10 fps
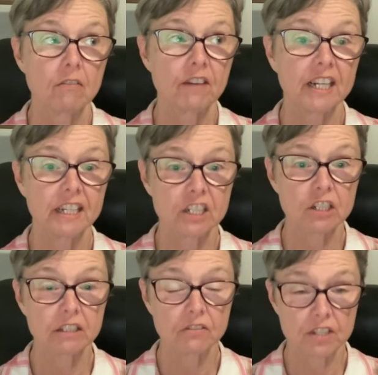
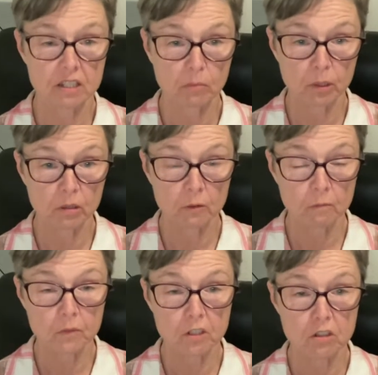financially
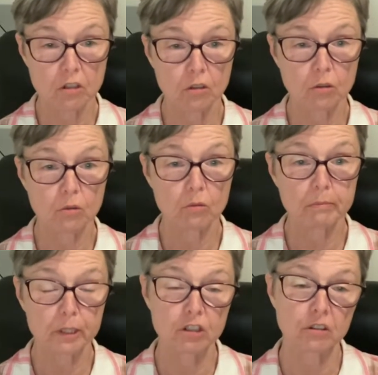feasible to
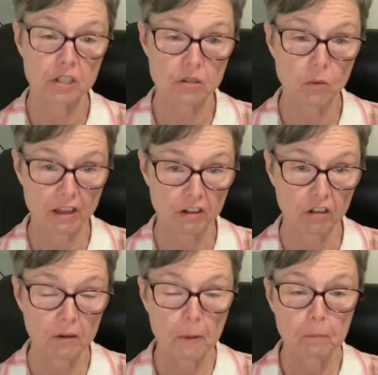butcher this
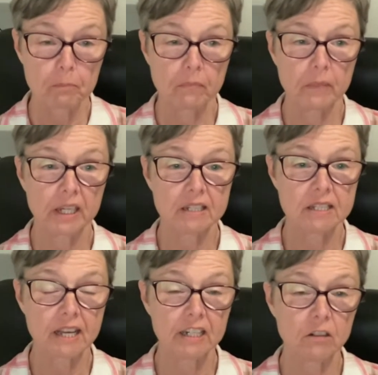wether
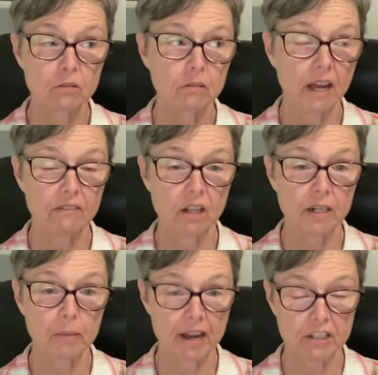because they don't have a
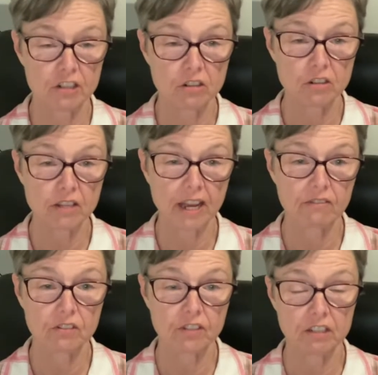lot of pasture, so they
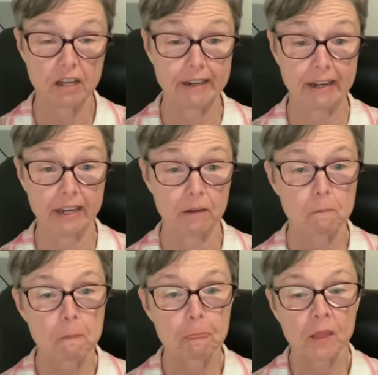have to feed a lot of hay.
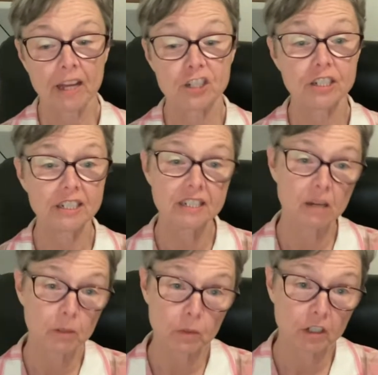And she didn't
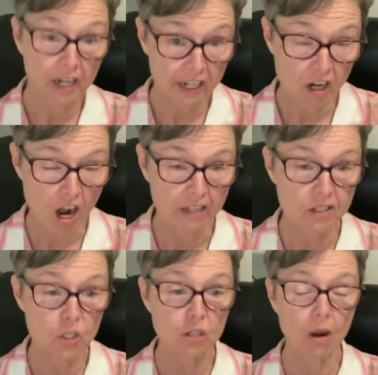tell me what her hay
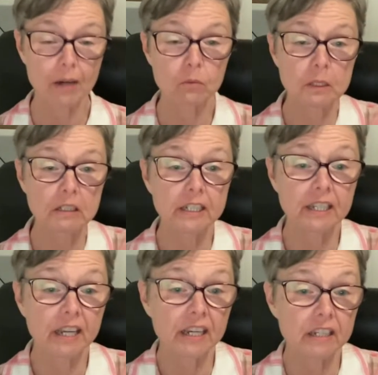cost, so I really
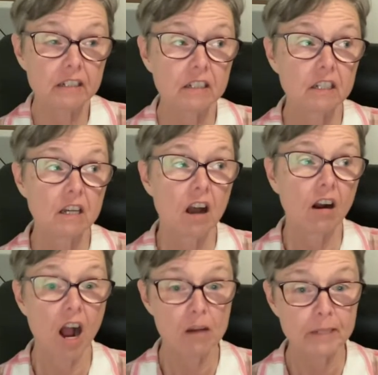can't
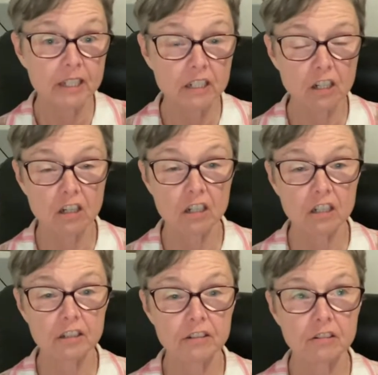comment
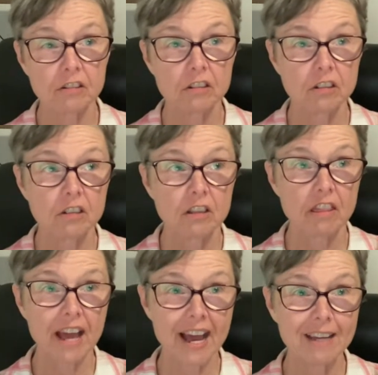on
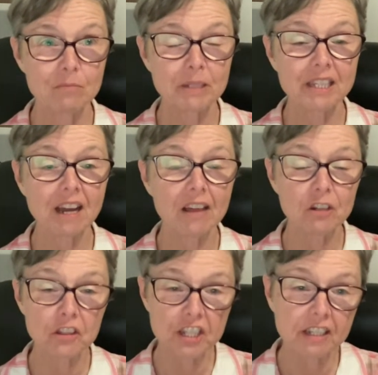that. But the
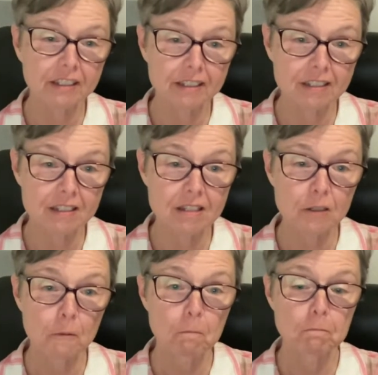other thing is,